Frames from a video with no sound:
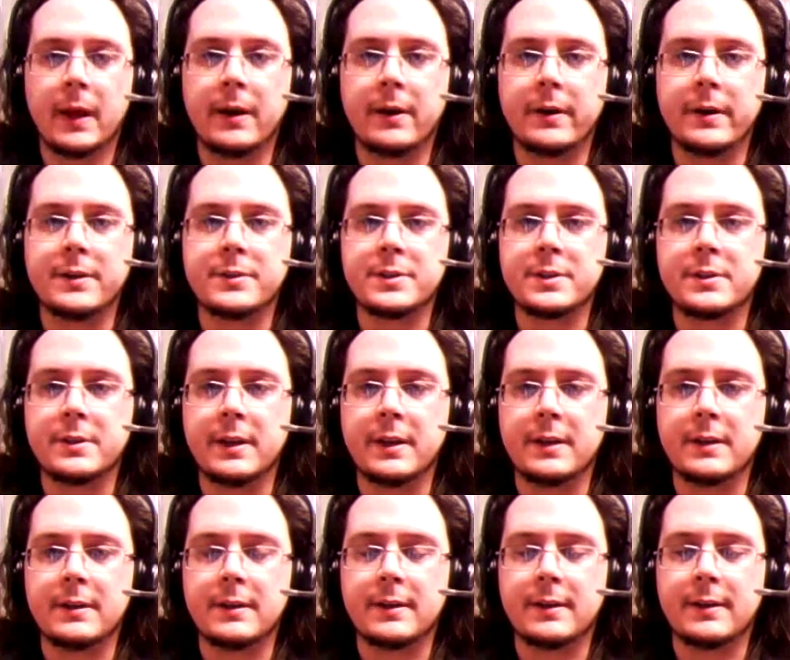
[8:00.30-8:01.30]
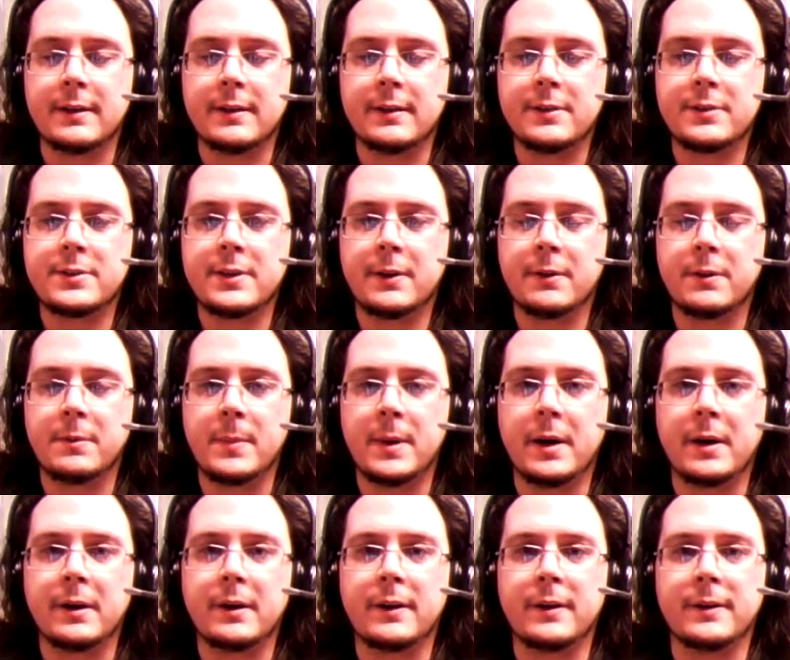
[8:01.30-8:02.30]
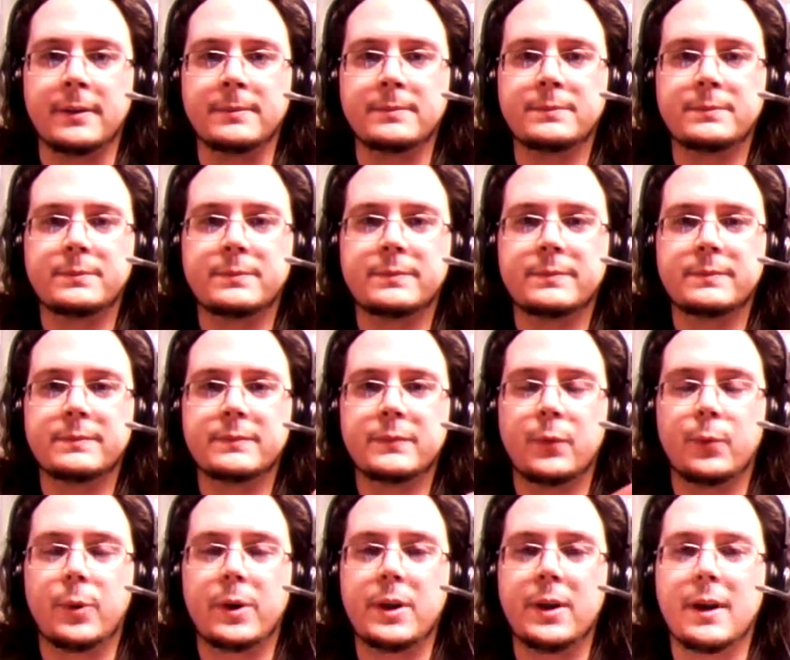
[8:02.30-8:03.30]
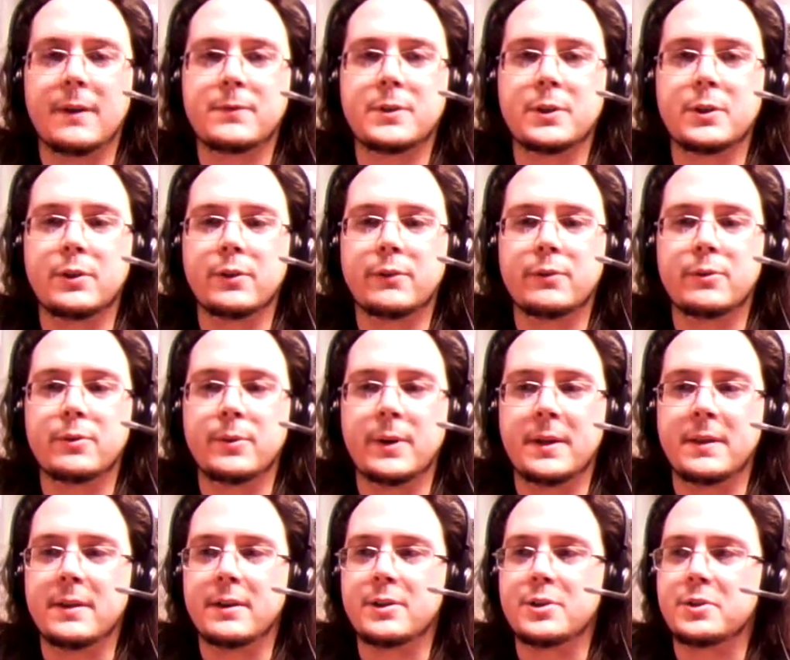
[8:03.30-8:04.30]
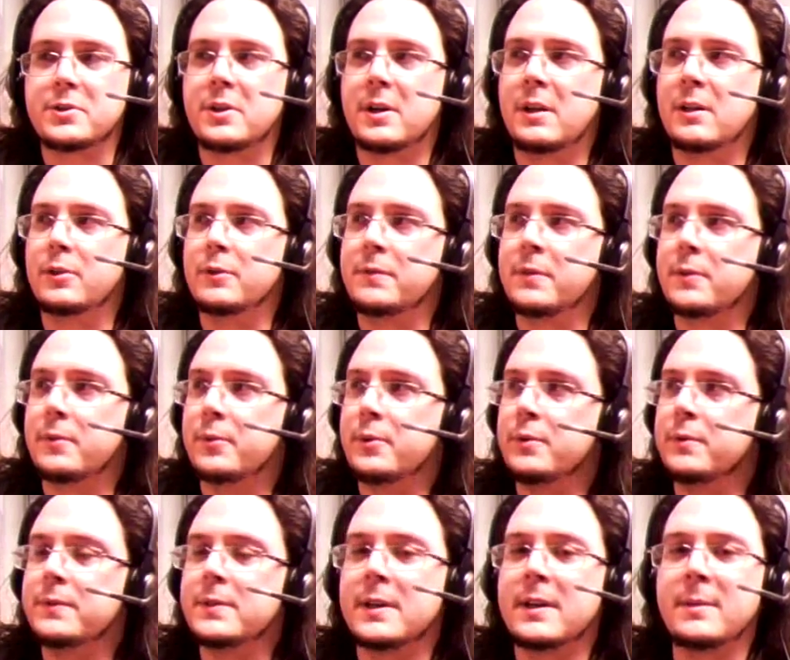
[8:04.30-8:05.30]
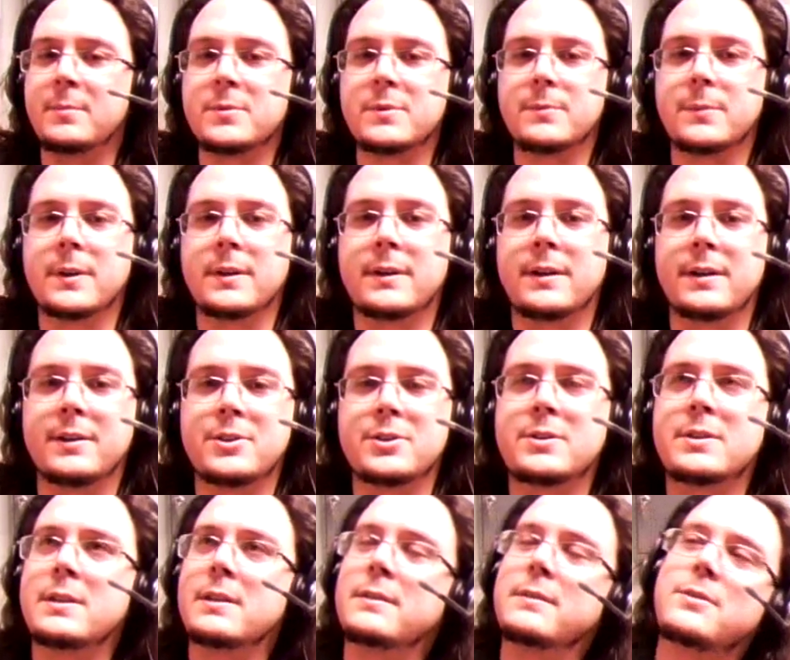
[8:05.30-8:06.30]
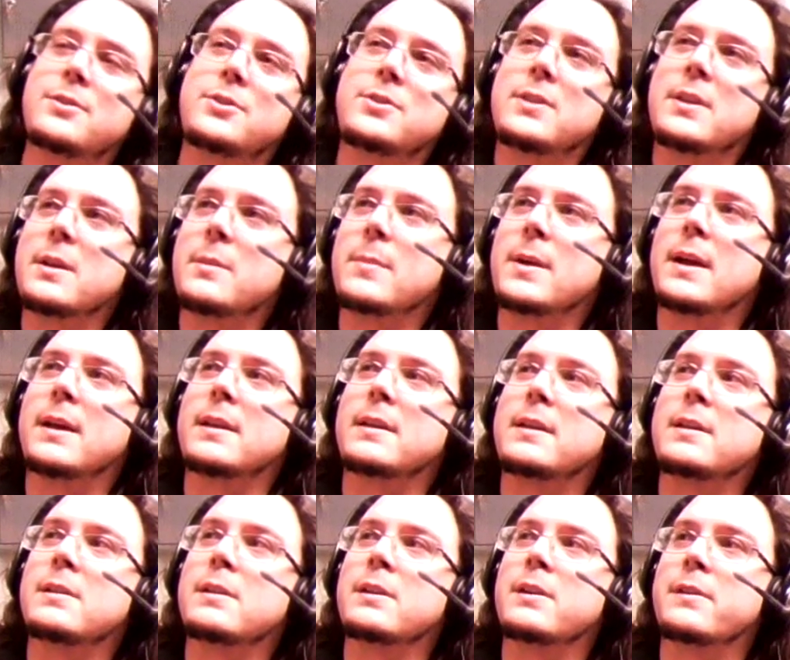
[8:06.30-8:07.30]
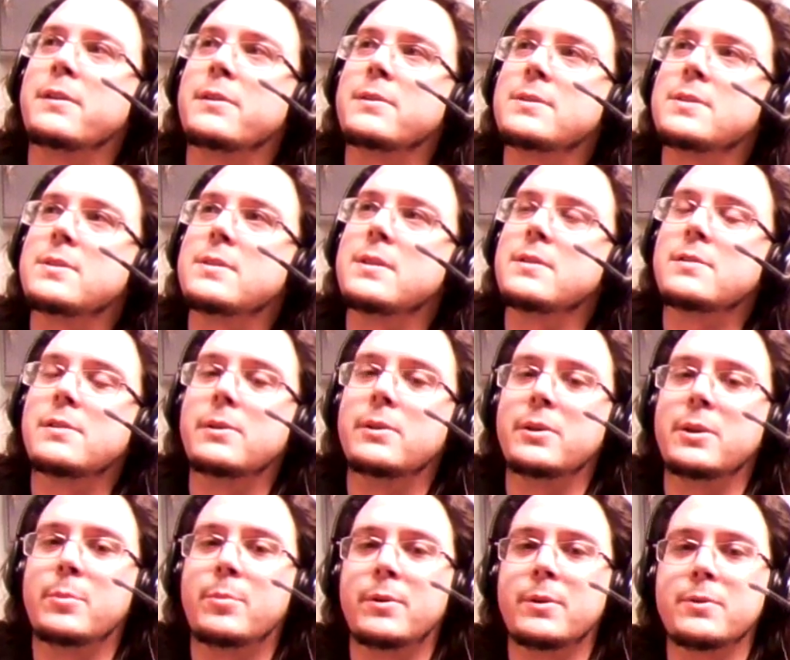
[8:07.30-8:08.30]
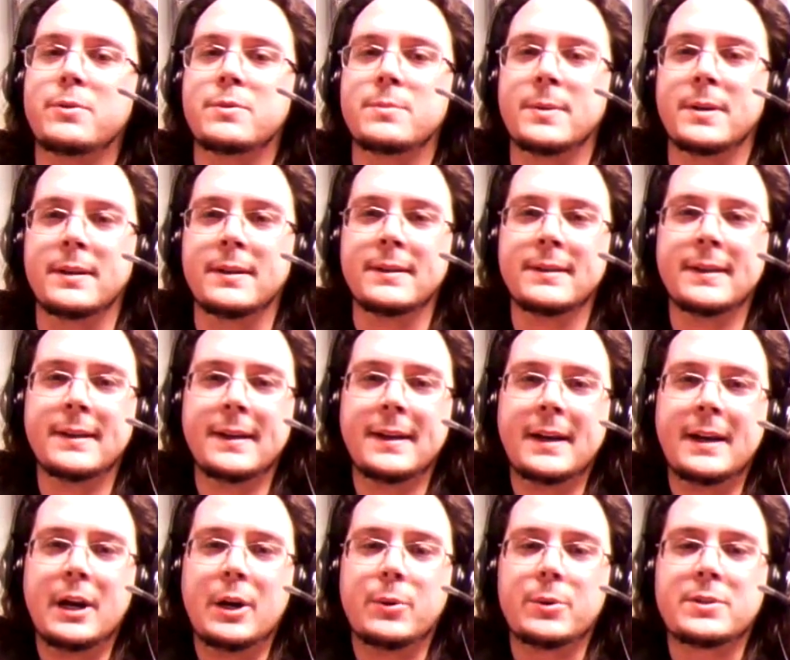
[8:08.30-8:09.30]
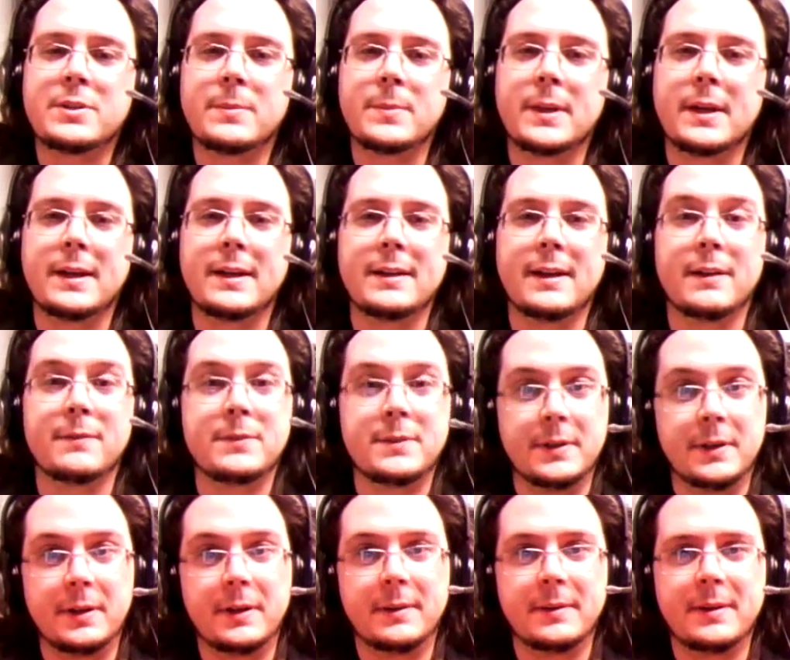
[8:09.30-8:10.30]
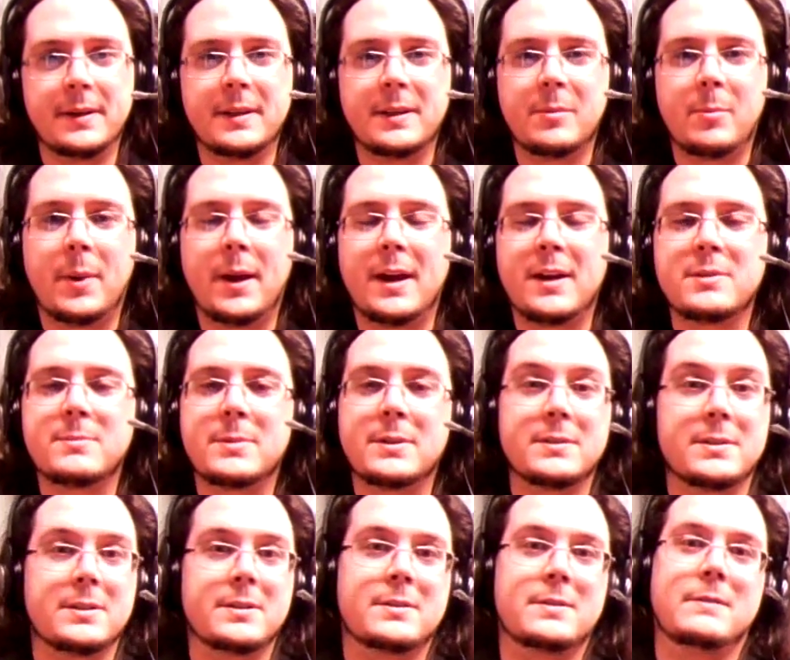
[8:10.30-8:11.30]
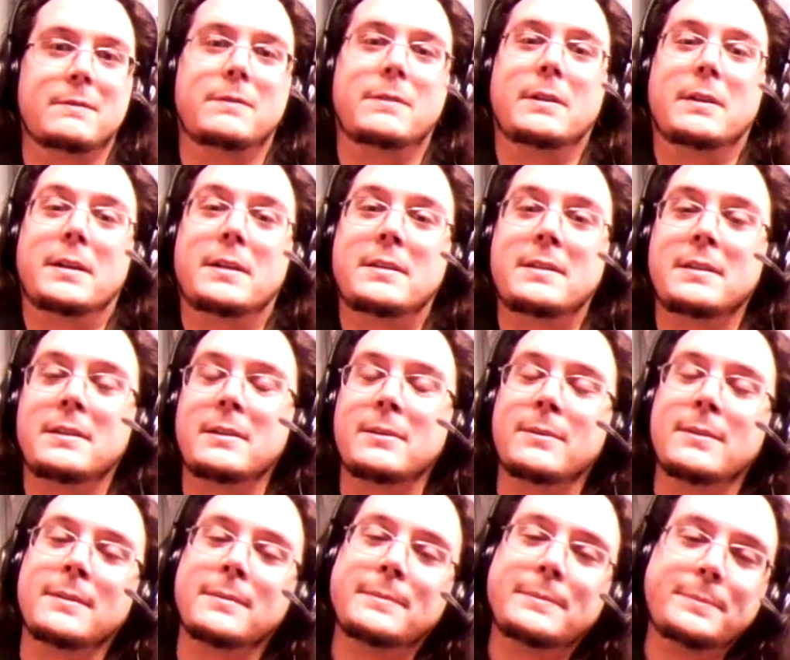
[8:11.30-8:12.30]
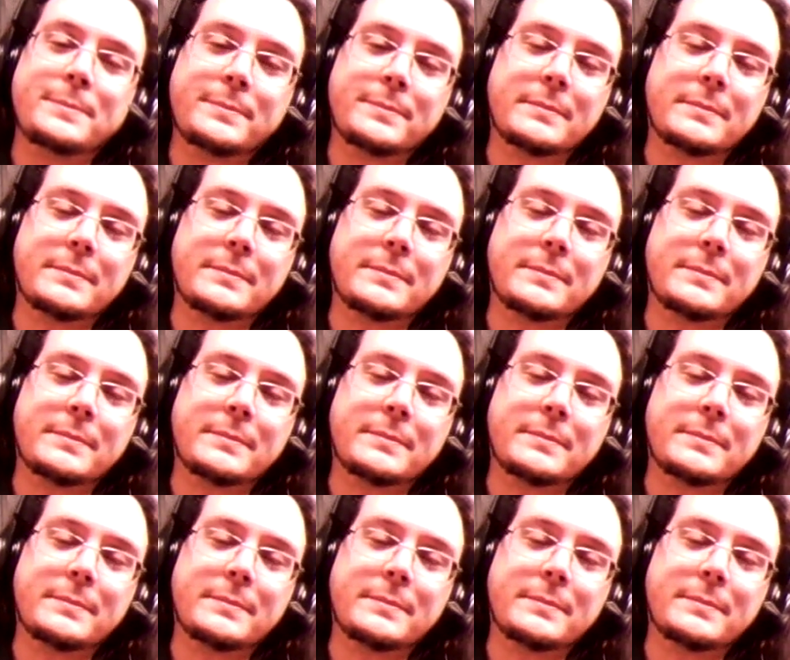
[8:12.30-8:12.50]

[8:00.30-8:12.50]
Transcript: areas in, in uh, South America, where you have to go through, and they're just all over the rooftops and whatnot. Just, ki just sitting back and killing all those as they slowly approach me was something I have done in the past because I just didn't feel like dealing with it.